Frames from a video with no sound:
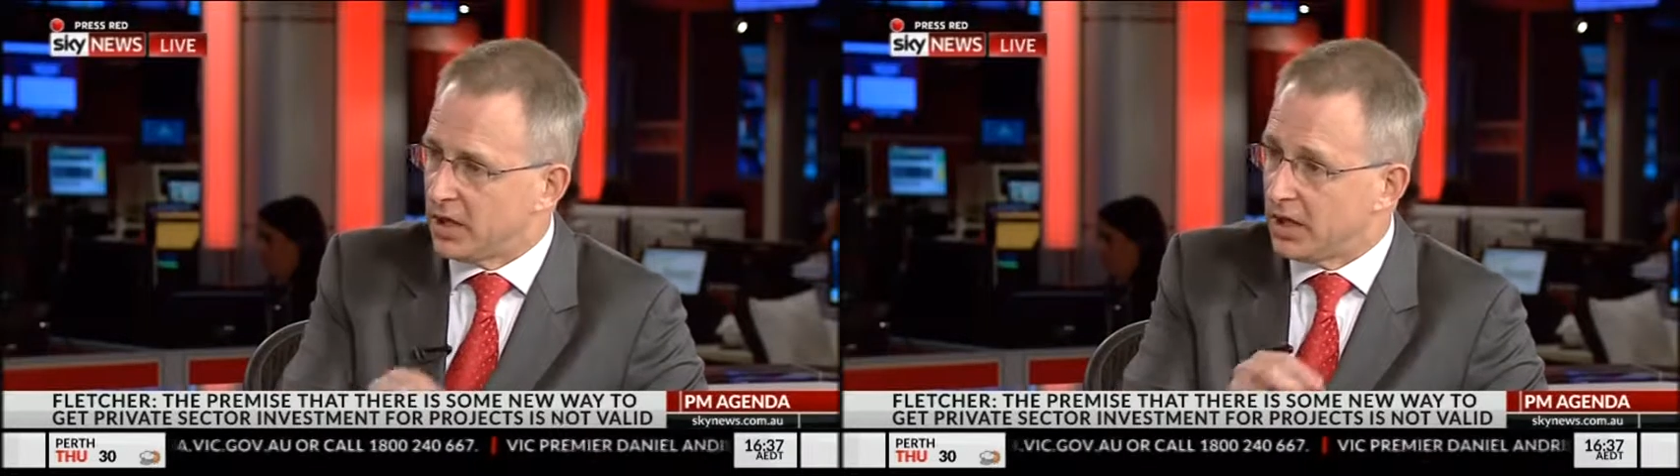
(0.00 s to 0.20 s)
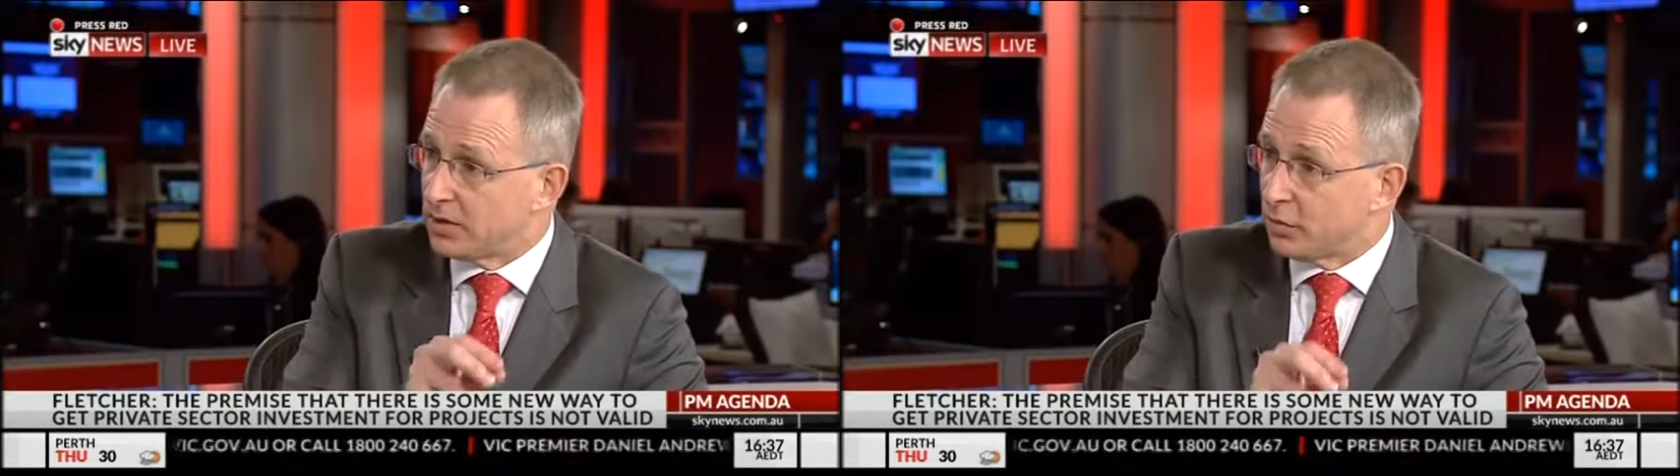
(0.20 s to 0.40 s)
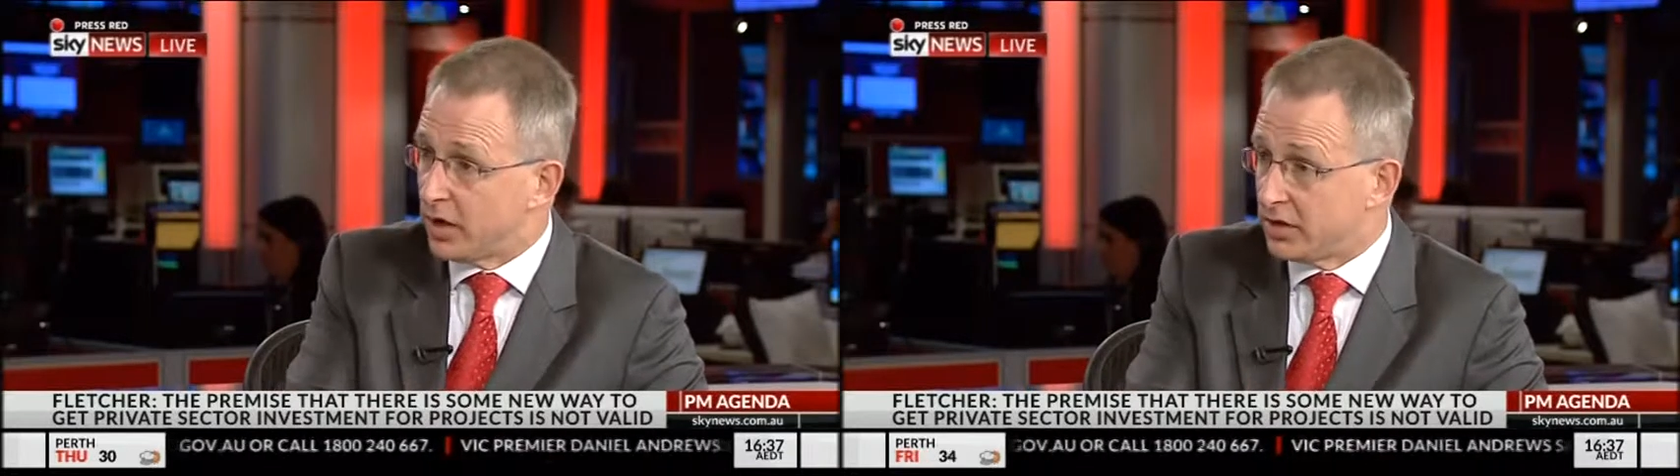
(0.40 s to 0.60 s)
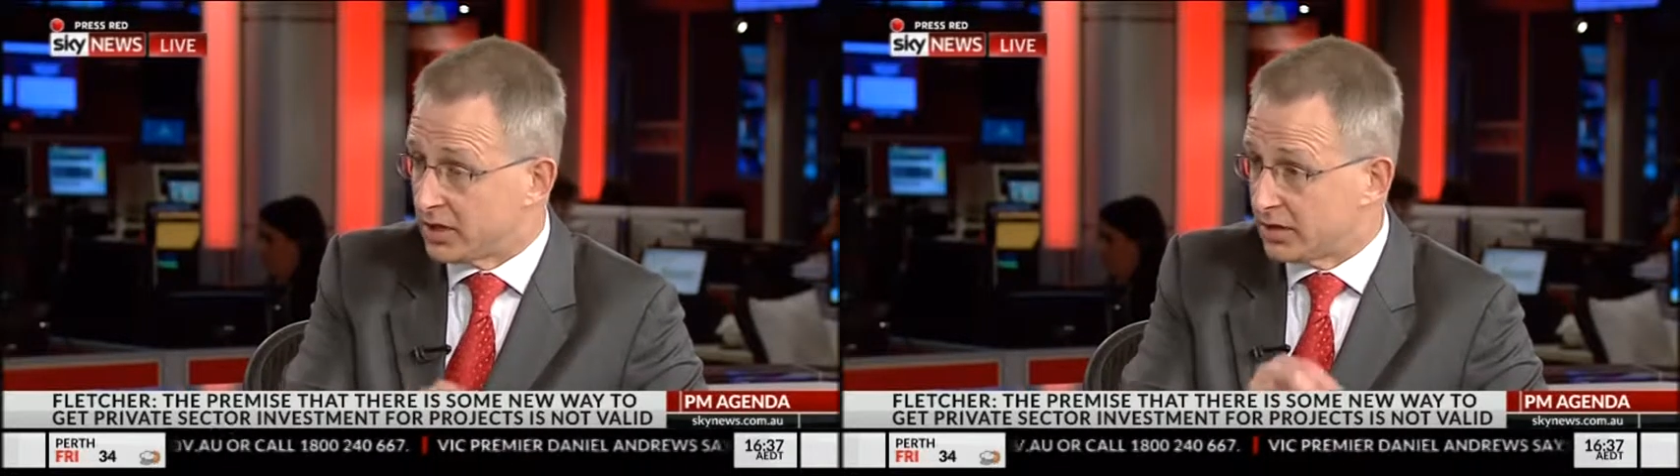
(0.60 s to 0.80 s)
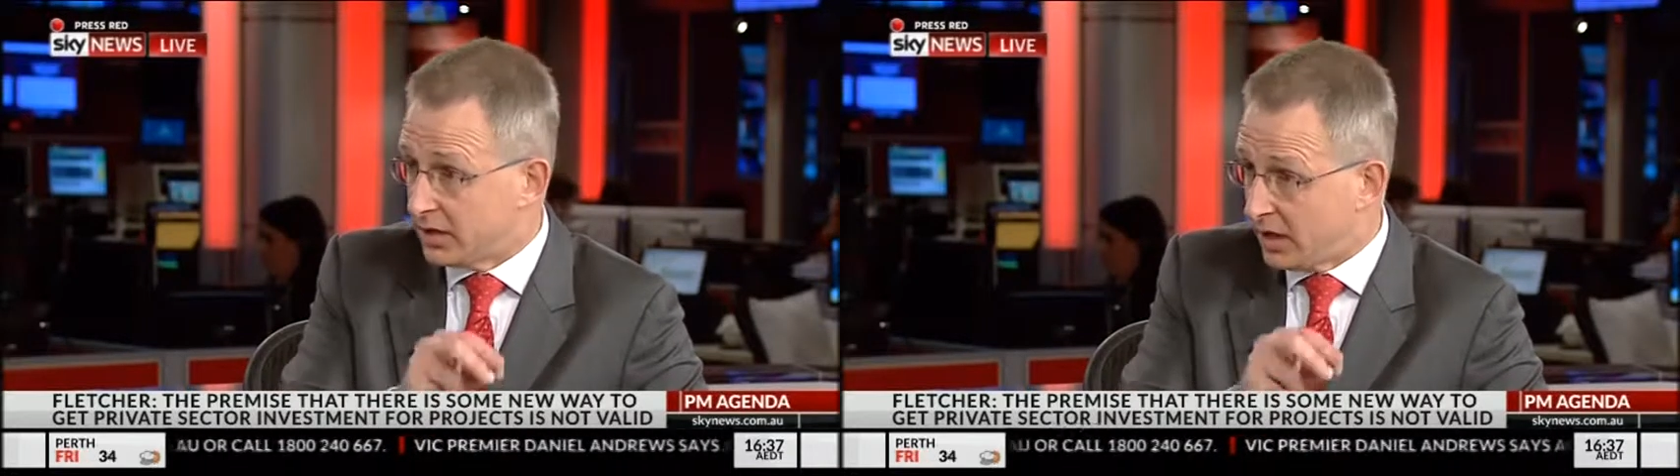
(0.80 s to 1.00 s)
into
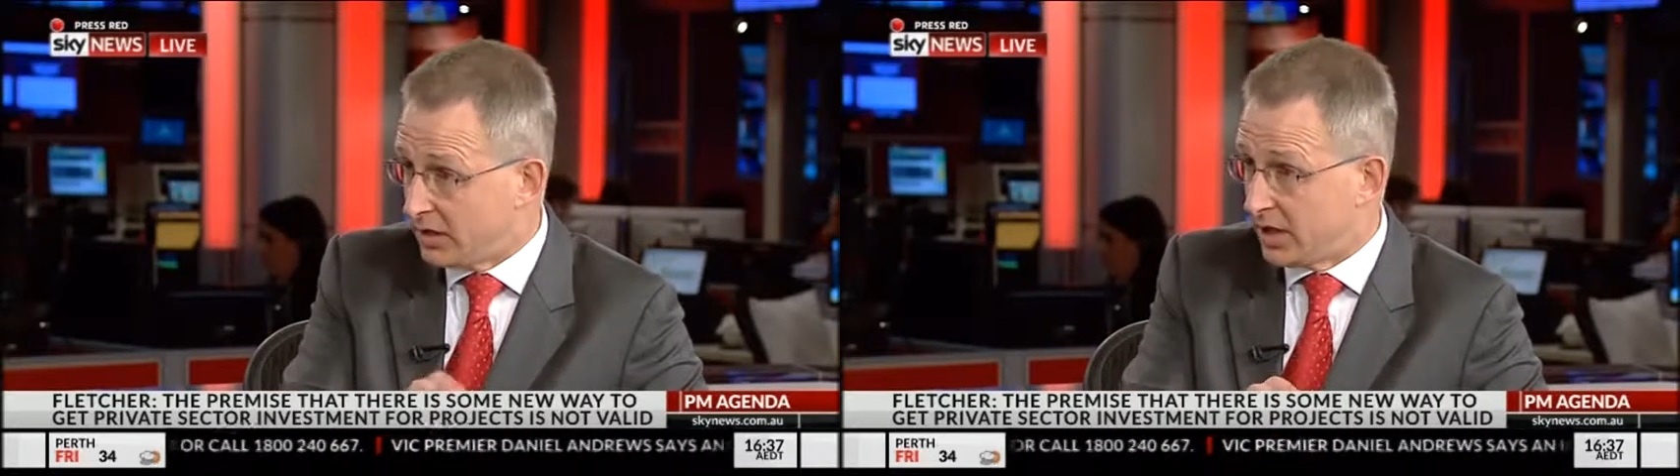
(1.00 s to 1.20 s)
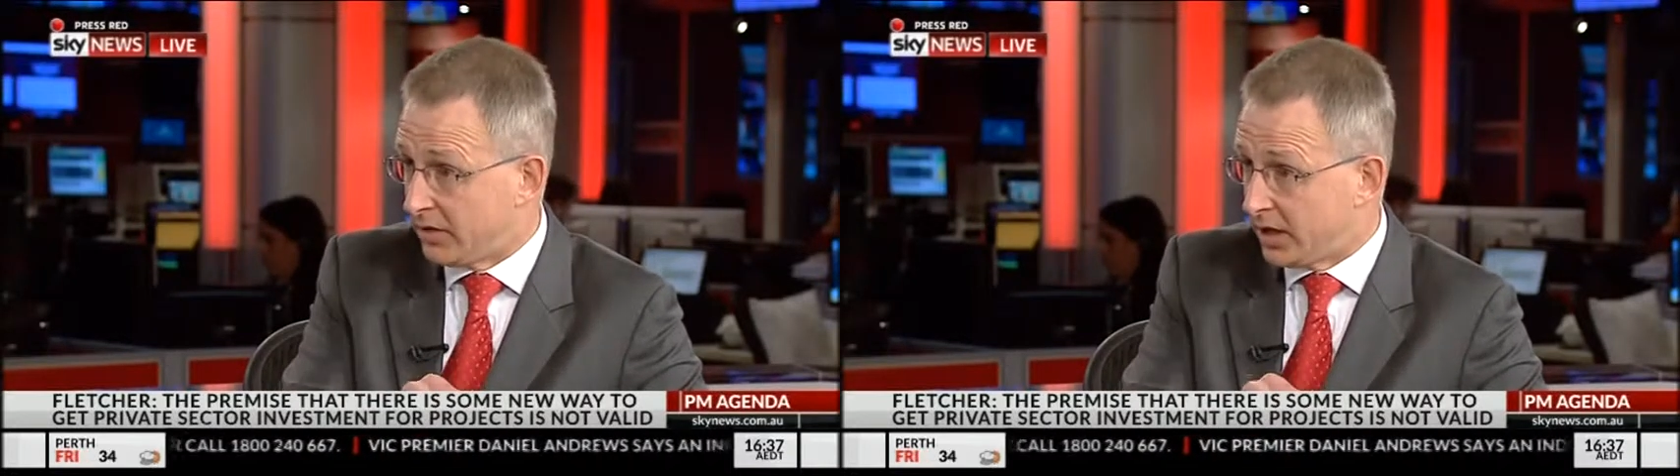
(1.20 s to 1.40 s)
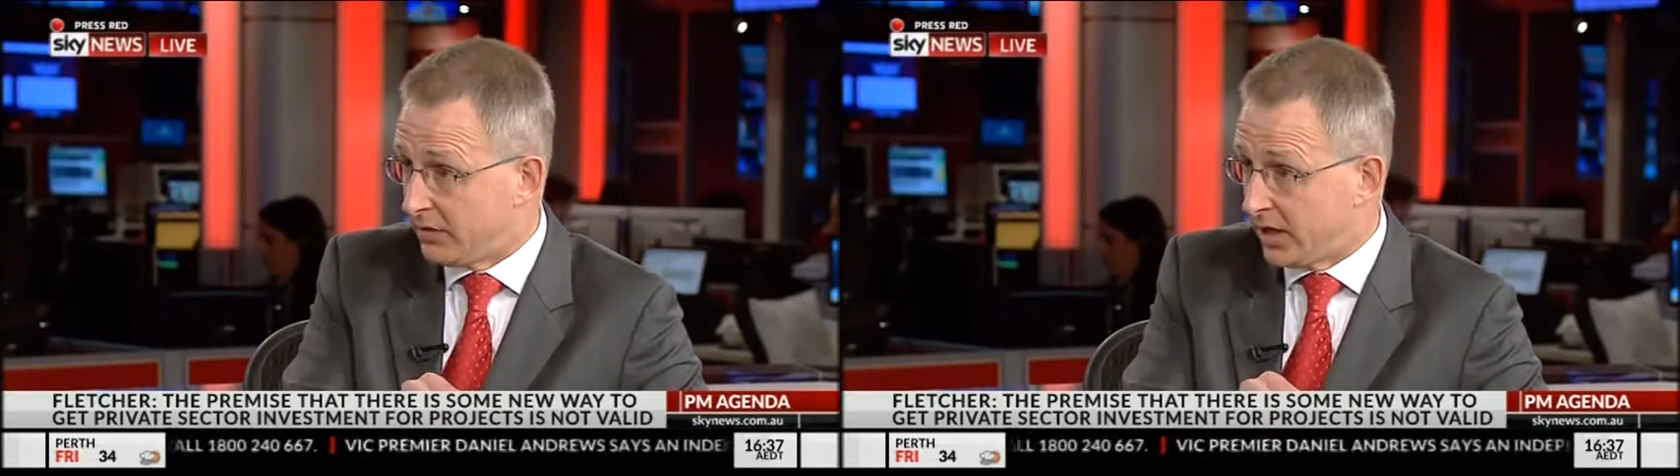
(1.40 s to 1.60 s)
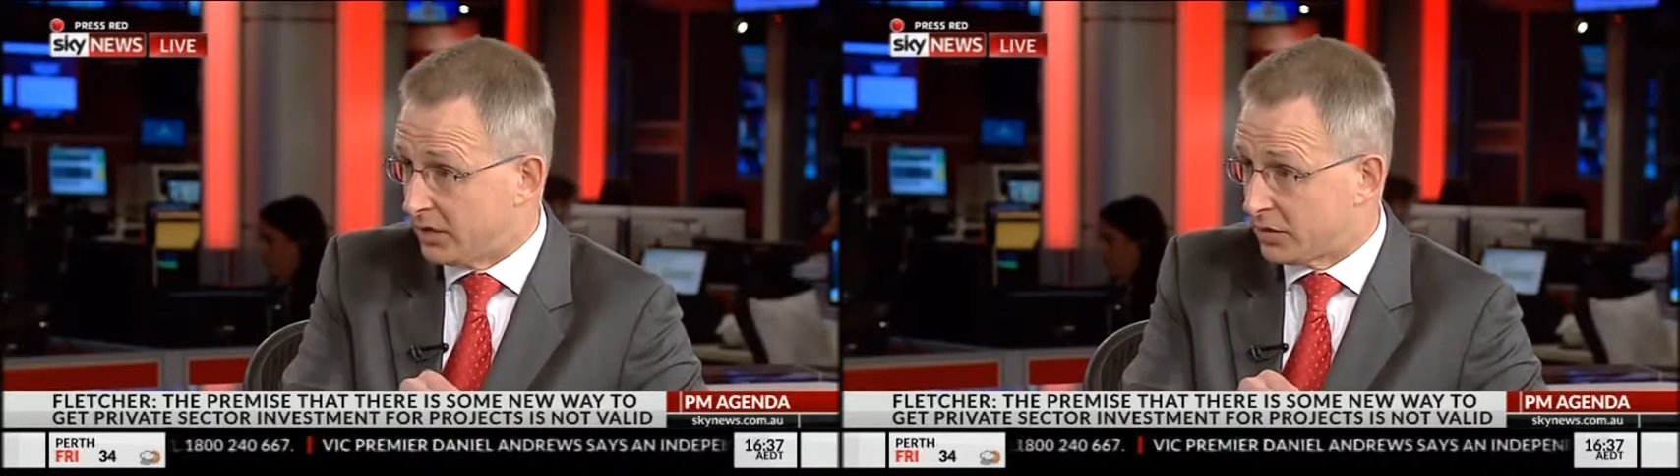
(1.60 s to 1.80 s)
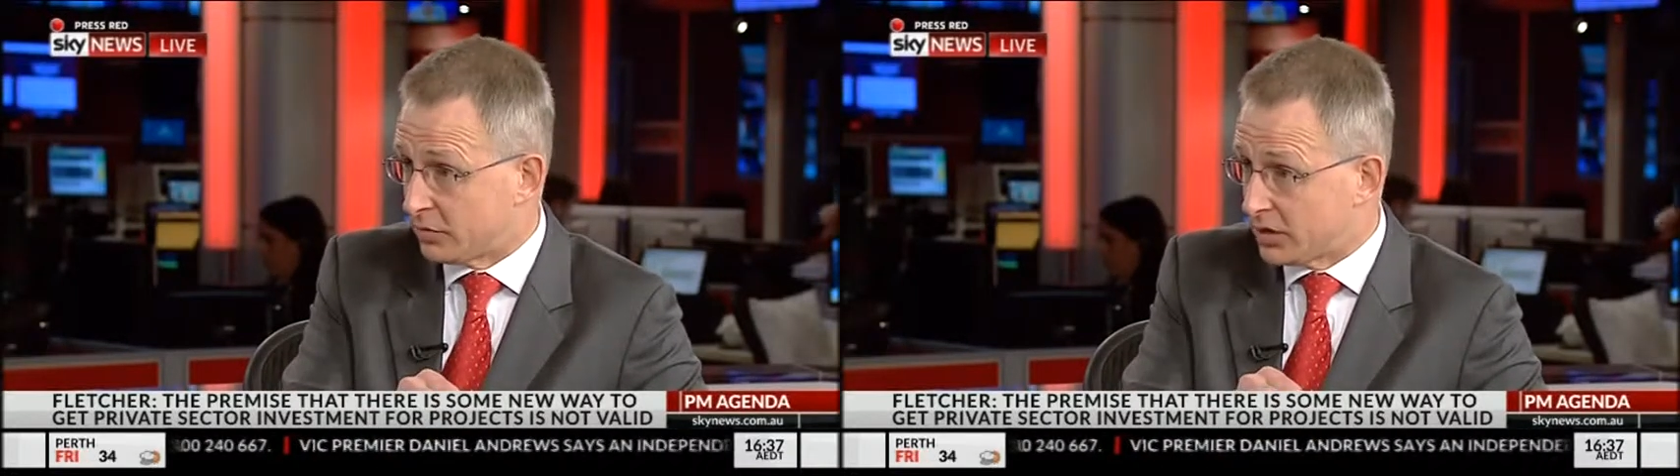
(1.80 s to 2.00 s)
projects that don't generate a
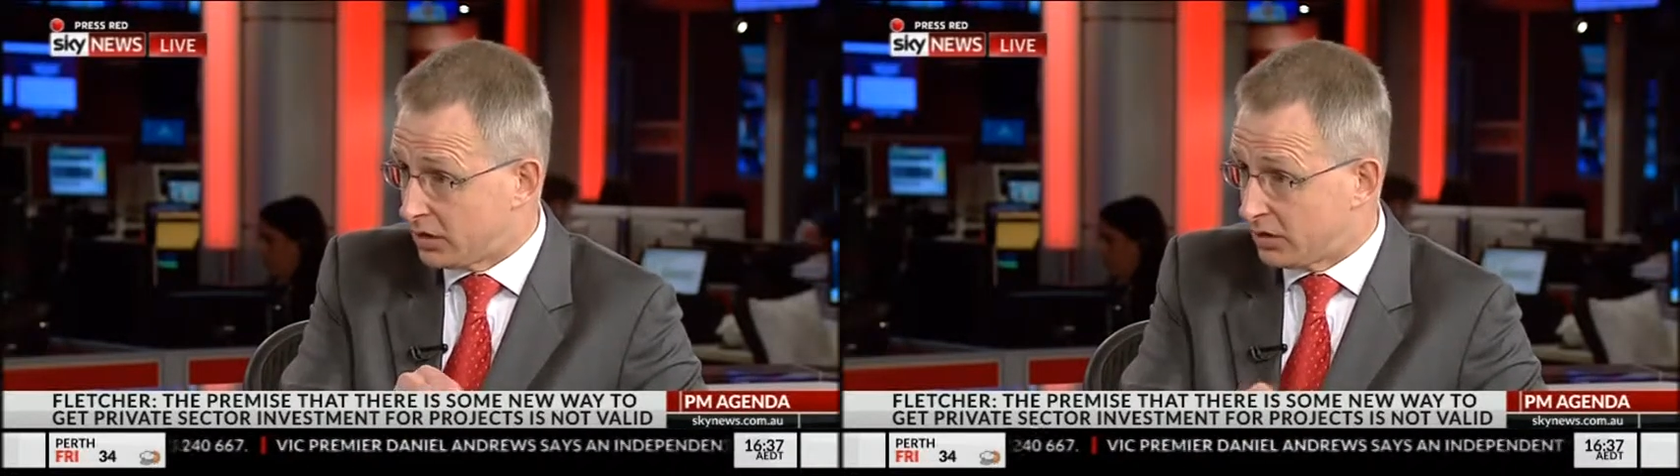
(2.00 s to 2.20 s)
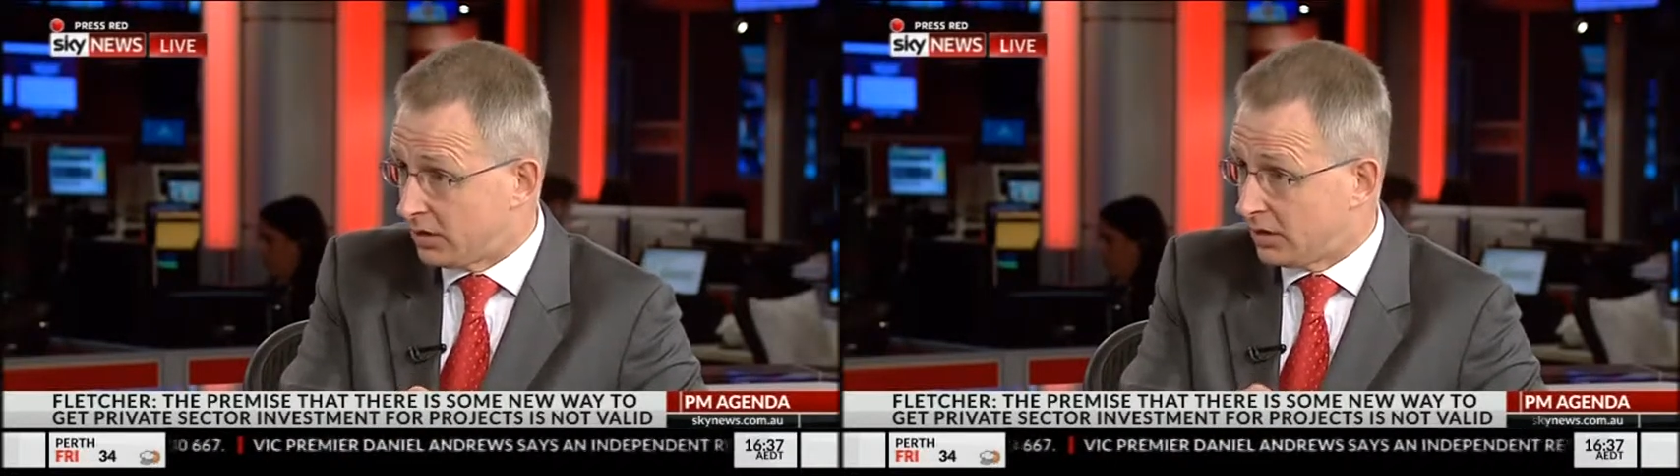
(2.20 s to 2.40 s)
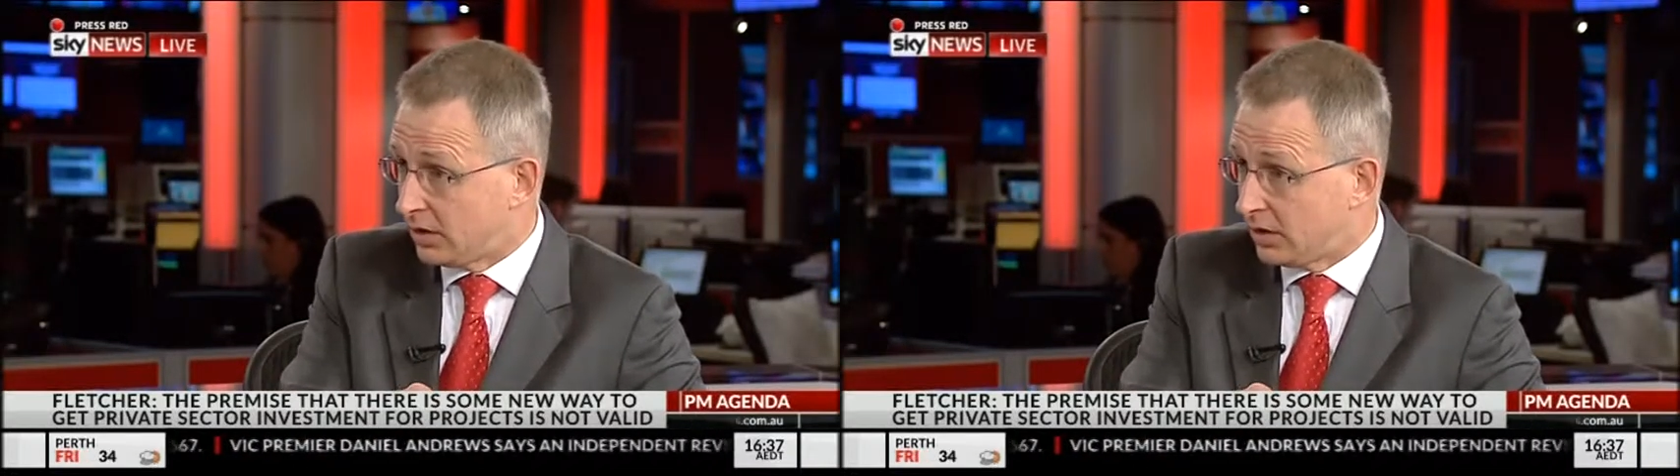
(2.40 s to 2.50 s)
financial return?